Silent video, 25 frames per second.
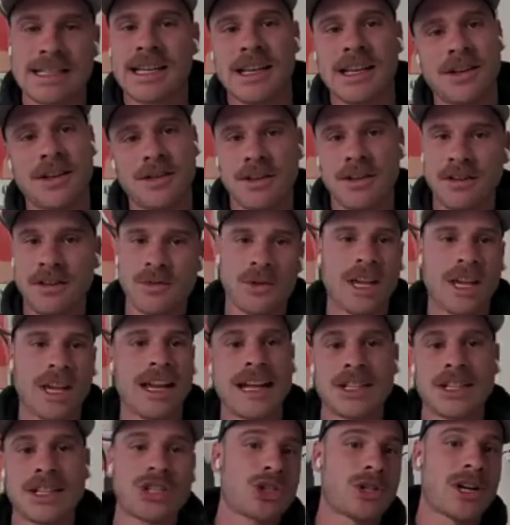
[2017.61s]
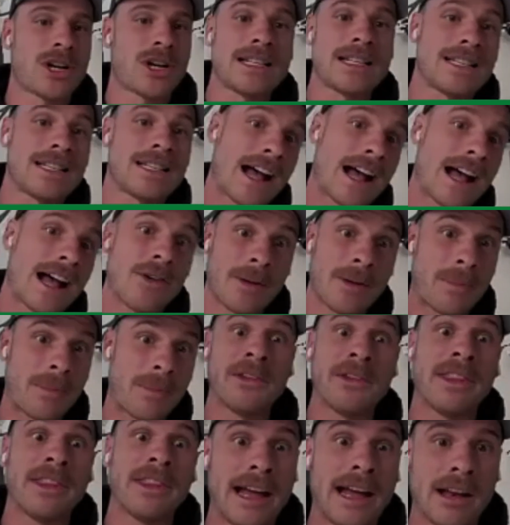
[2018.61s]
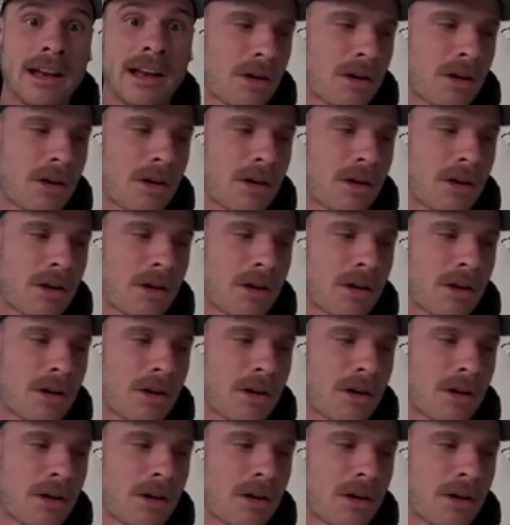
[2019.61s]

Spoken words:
and you can get stressed out about that.